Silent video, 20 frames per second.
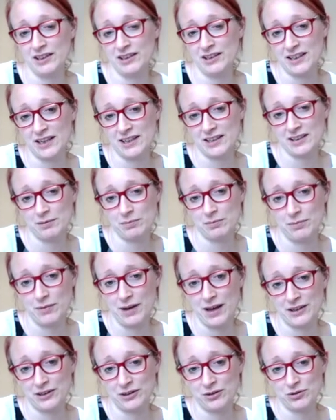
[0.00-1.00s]
to get some
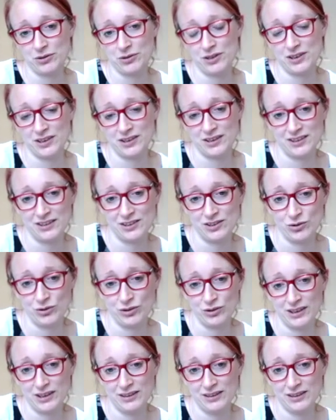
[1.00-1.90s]
adults to join in?